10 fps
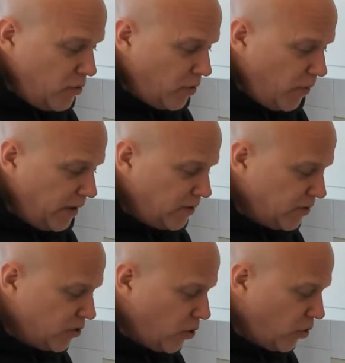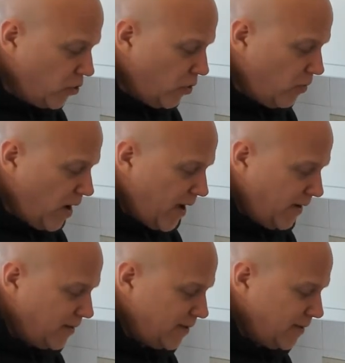you're going to stir your
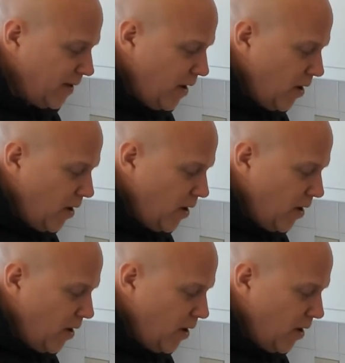rice.